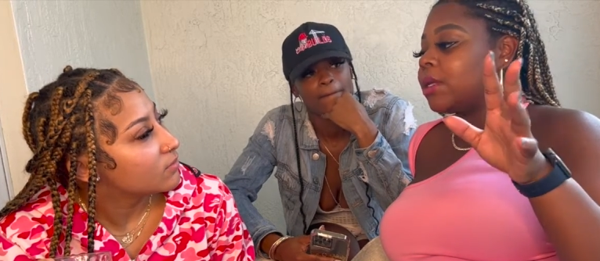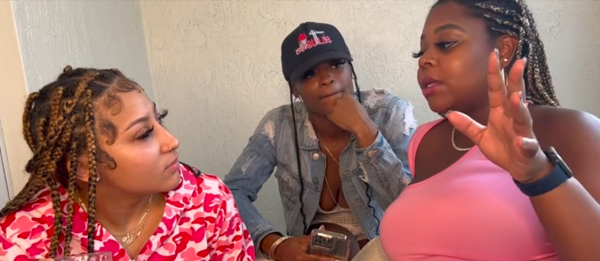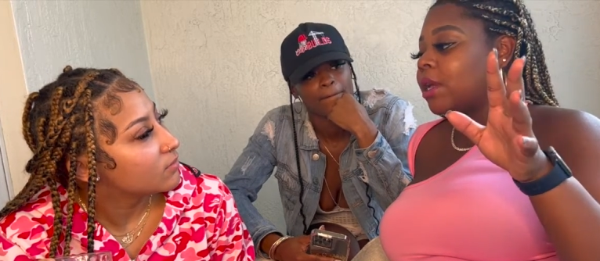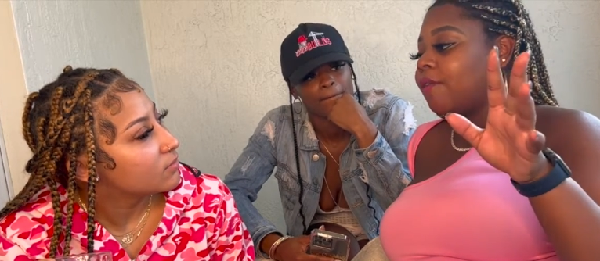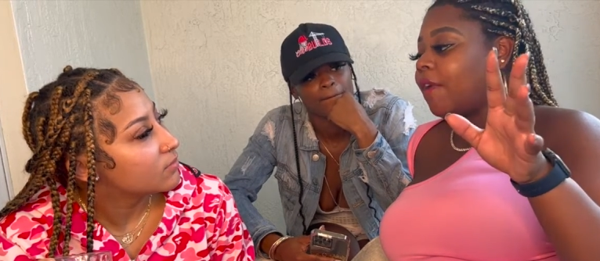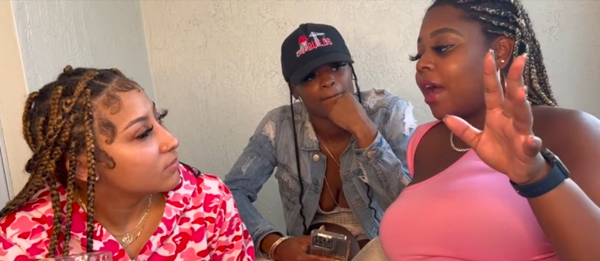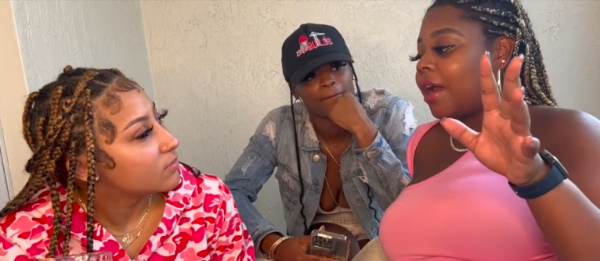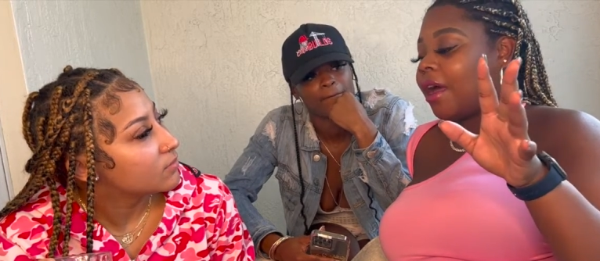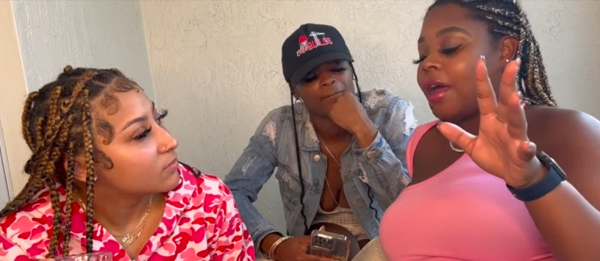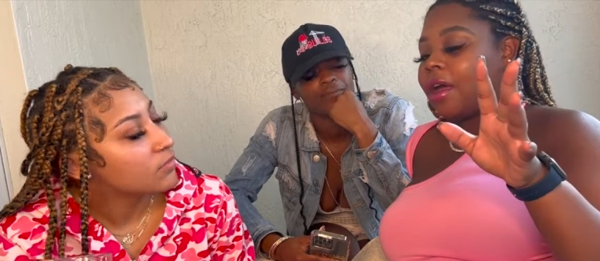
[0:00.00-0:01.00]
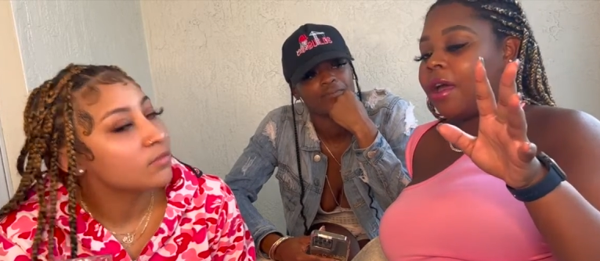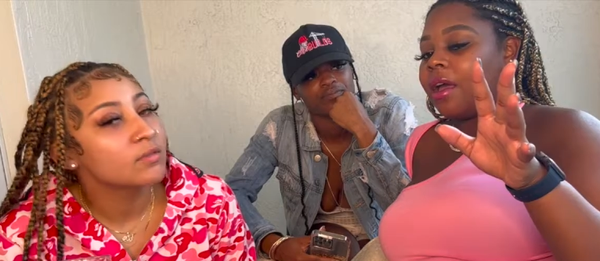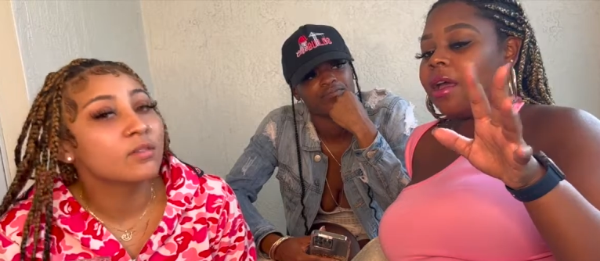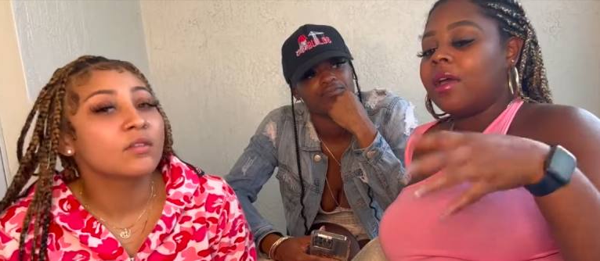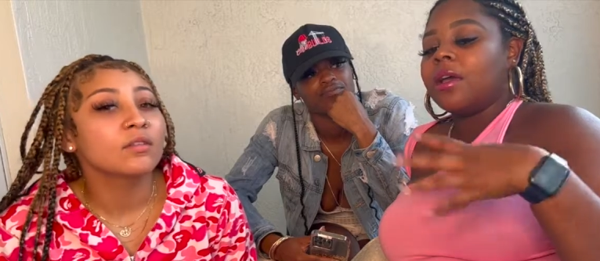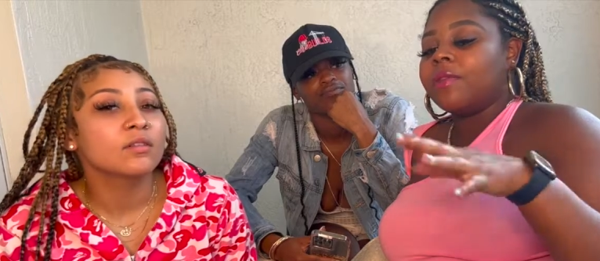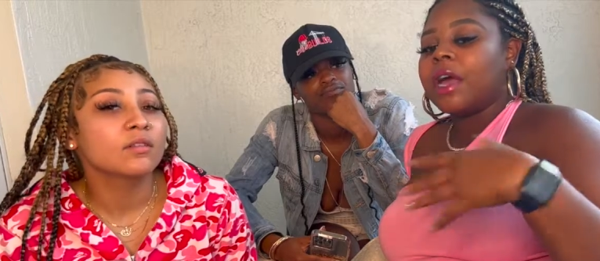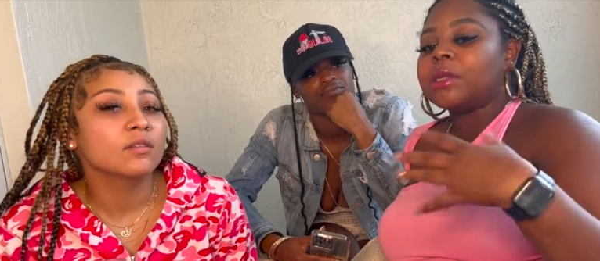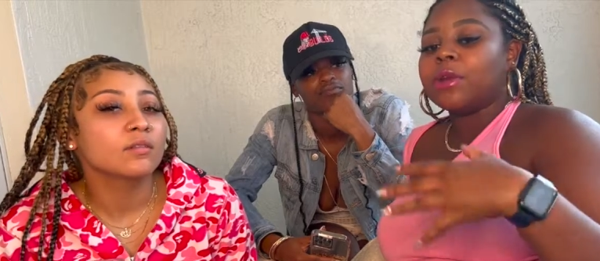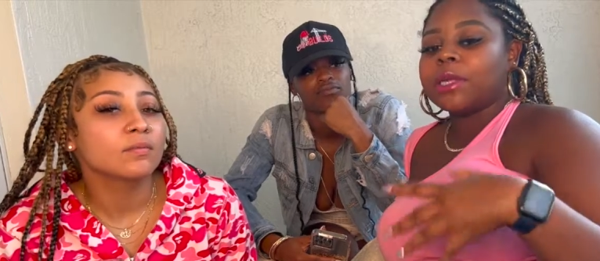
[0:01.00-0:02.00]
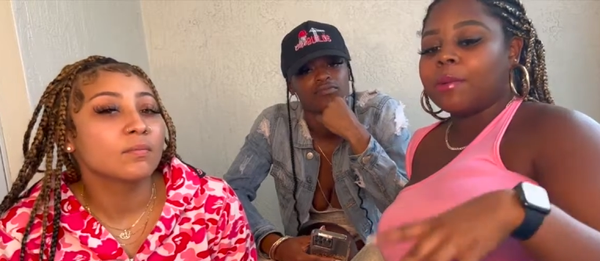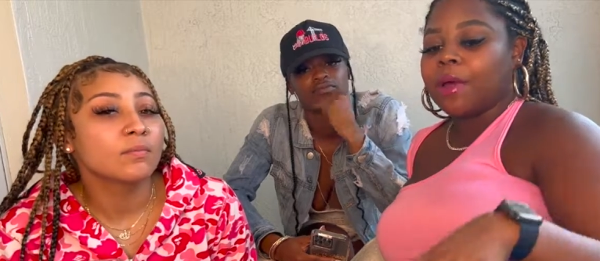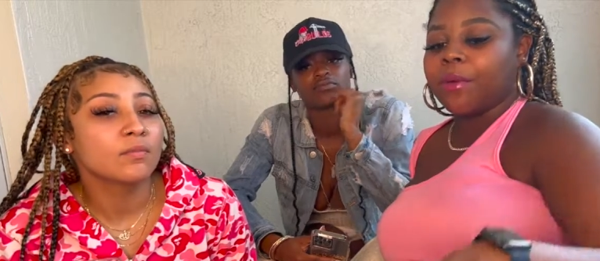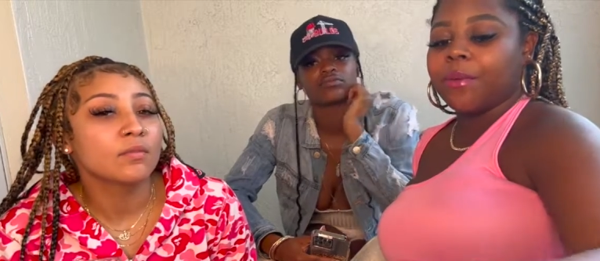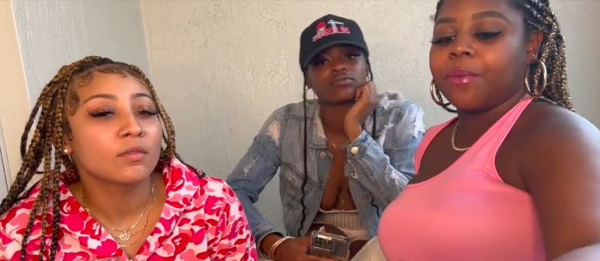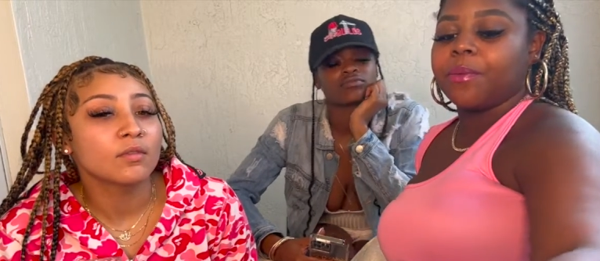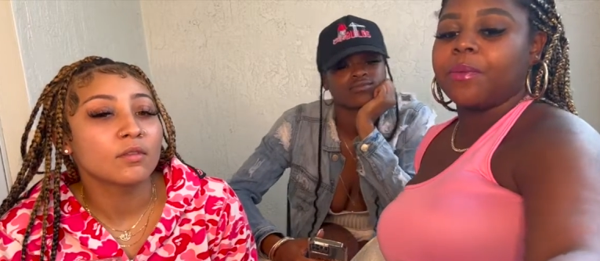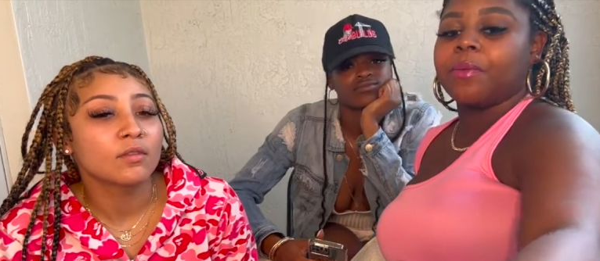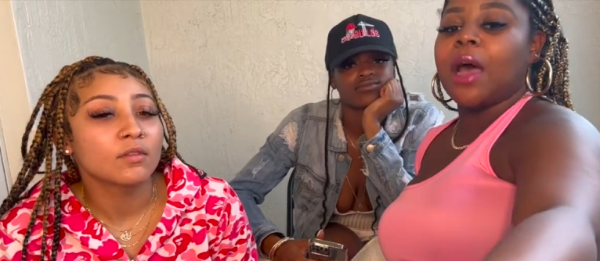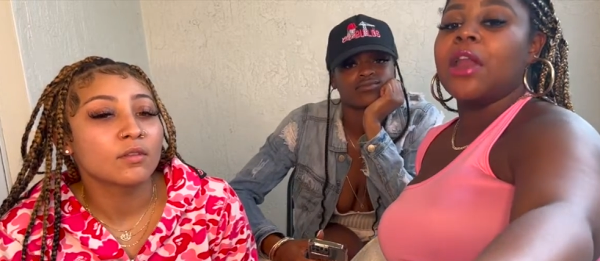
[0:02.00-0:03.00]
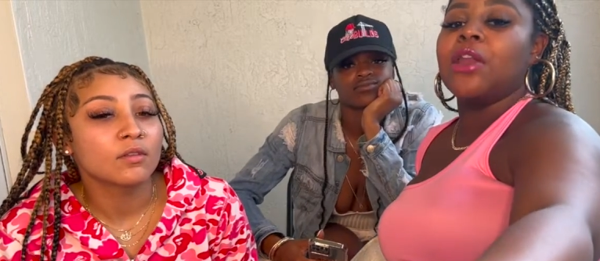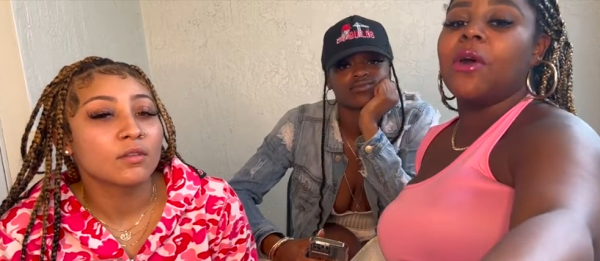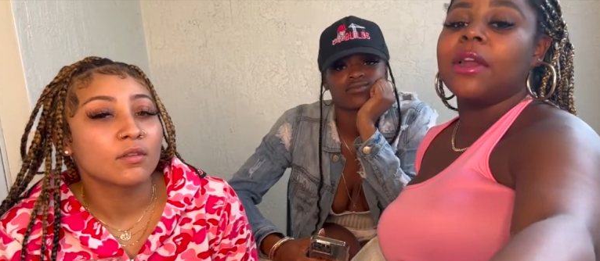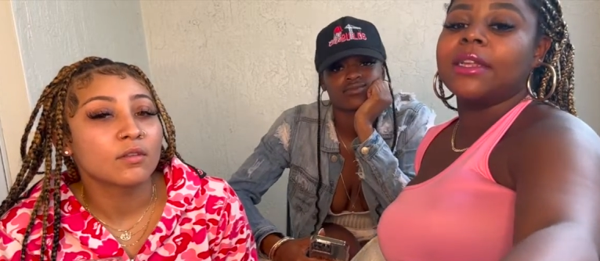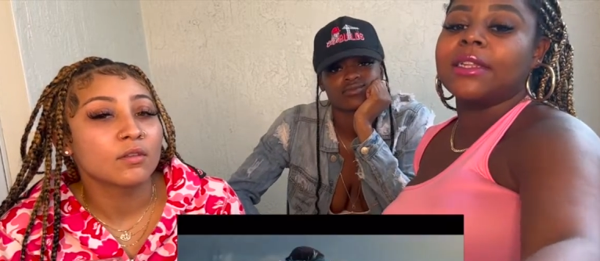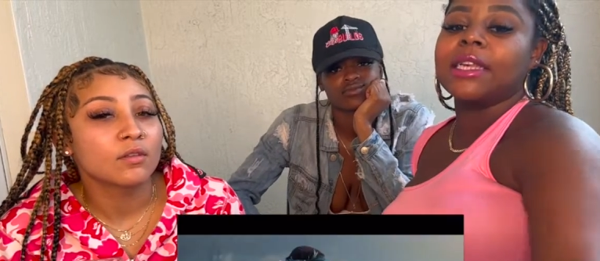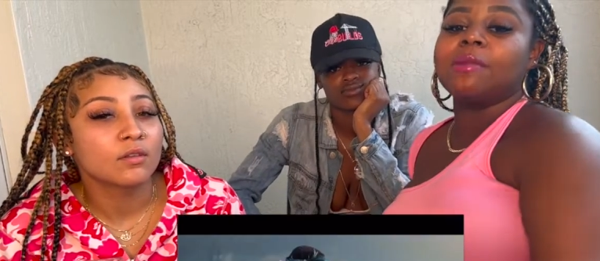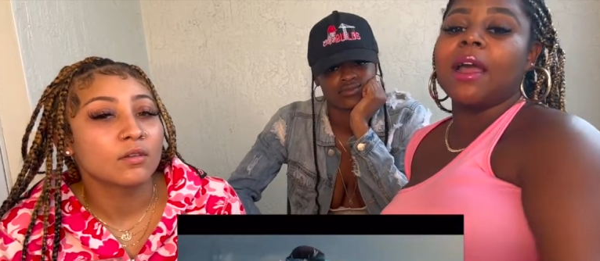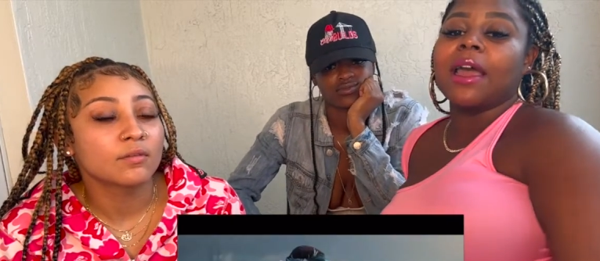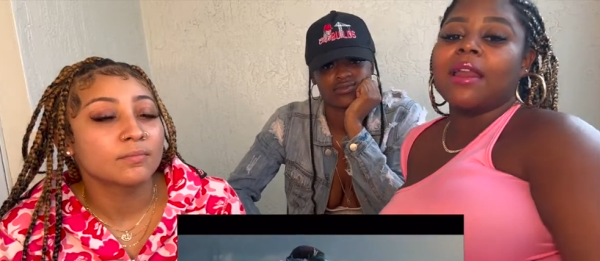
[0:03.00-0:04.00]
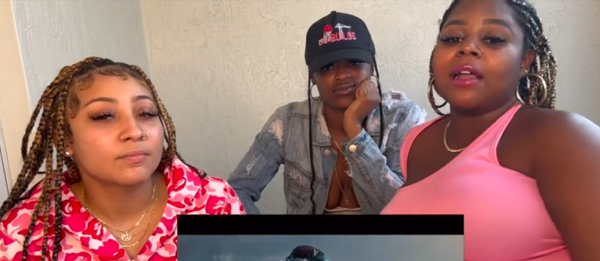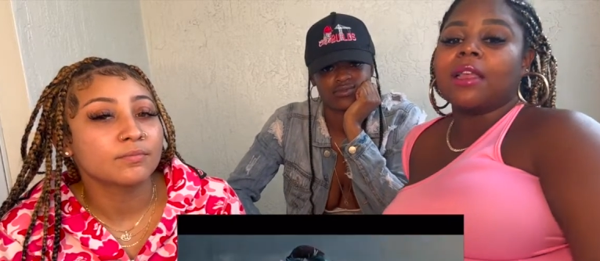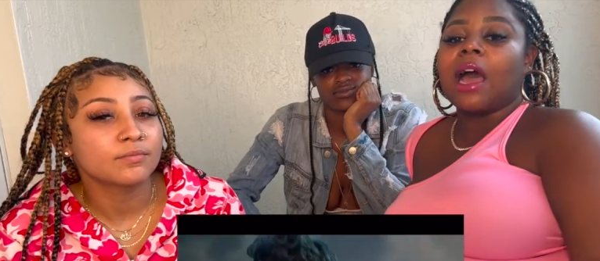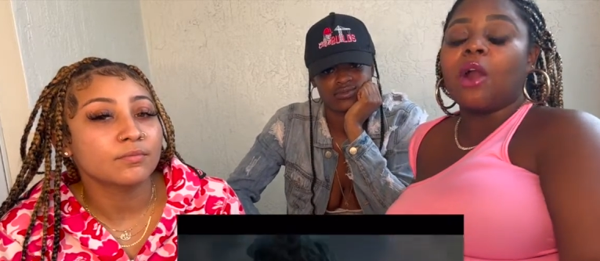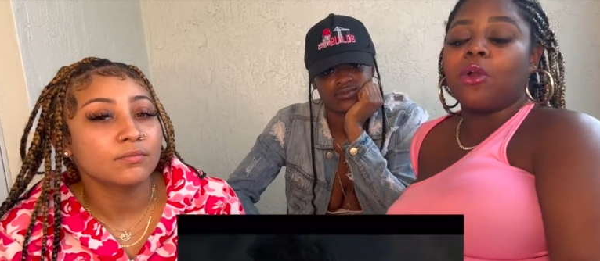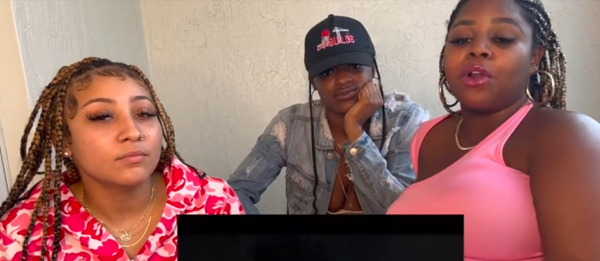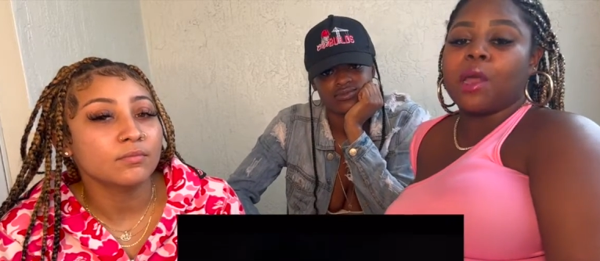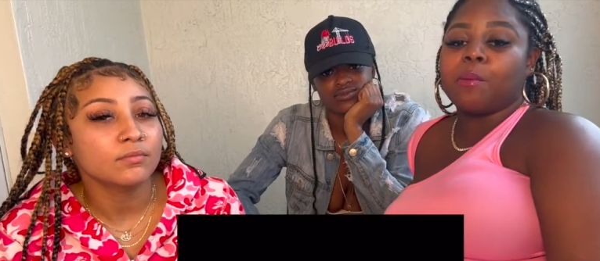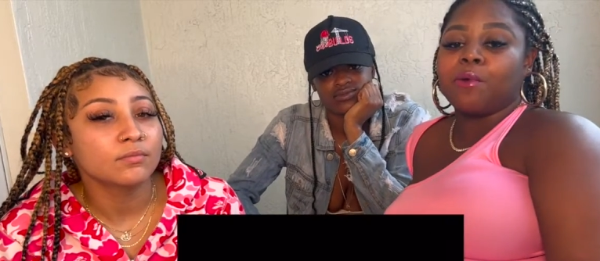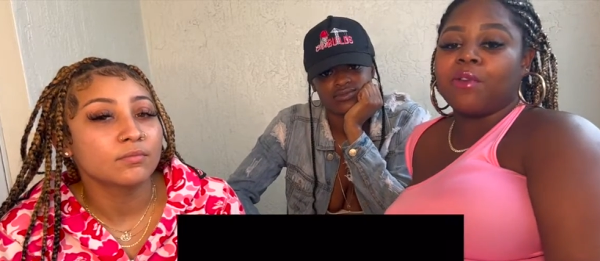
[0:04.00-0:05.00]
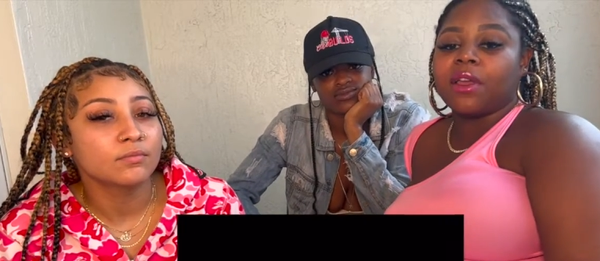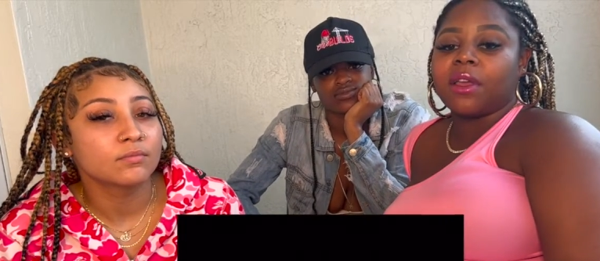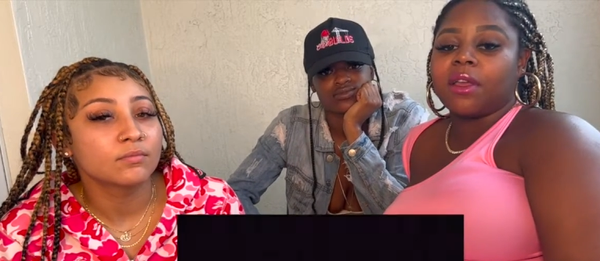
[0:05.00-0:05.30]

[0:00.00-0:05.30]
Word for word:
Speaker 1: stuff like that. That's what it's about. I know what this is, but I could not think. I don't know the name of it.